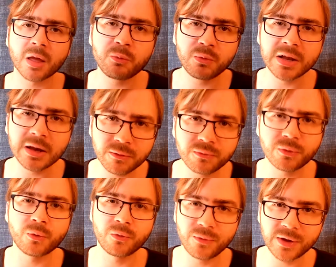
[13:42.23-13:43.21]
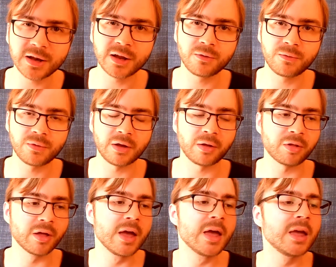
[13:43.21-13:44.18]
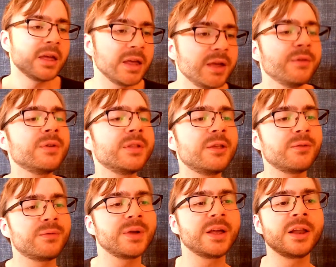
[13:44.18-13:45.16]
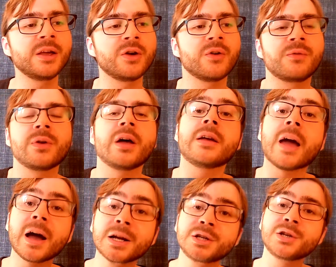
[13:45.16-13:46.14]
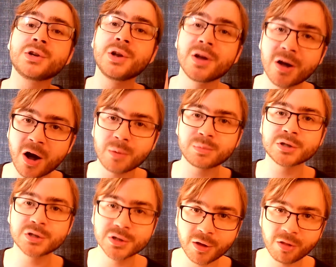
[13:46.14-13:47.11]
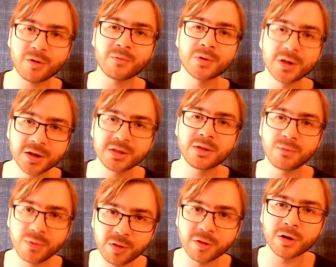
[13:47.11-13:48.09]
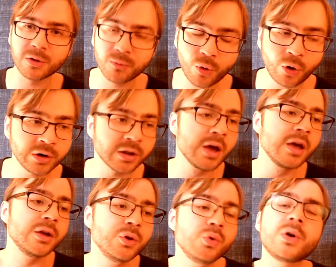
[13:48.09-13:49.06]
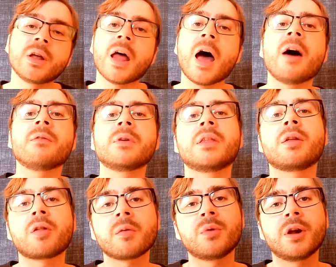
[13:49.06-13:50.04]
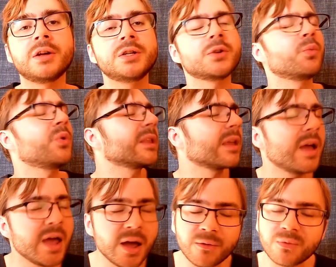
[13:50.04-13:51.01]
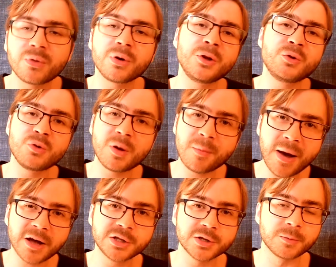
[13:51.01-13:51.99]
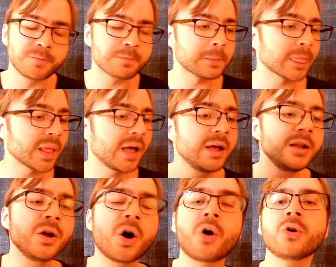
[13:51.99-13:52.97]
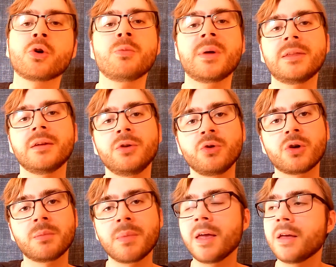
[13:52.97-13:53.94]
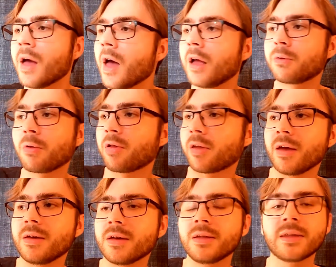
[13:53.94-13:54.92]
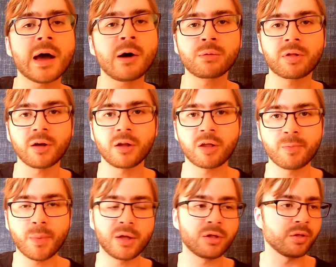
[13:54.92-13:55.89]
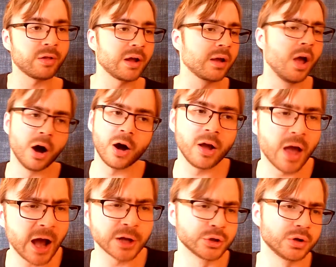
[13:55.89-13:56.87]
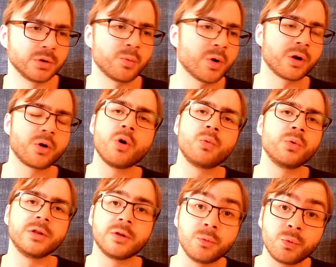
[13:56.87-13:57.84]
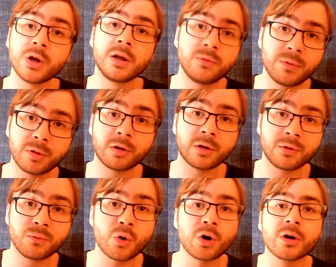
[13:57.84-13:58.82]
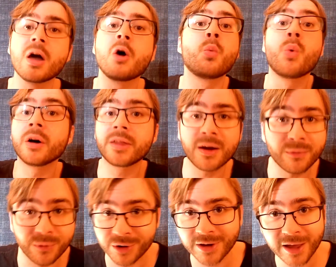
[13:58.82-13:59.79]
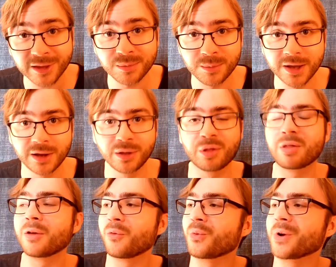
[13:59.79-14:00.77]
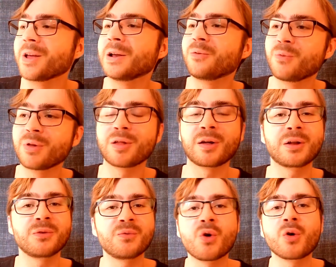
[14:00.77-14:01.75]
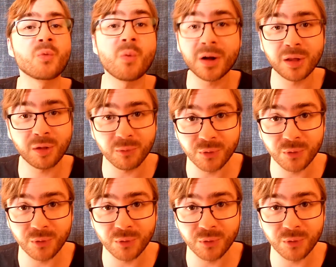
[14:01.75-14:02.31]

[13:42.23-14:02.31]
we live for feeling things. Even the feeling of like actually accomplishing something in the physical world, you can have in the simulation, whatever you imagine any argument that you can make to stay in the outside space is like, I actually want to go into real physical world, whatever that means, the real physical world, what is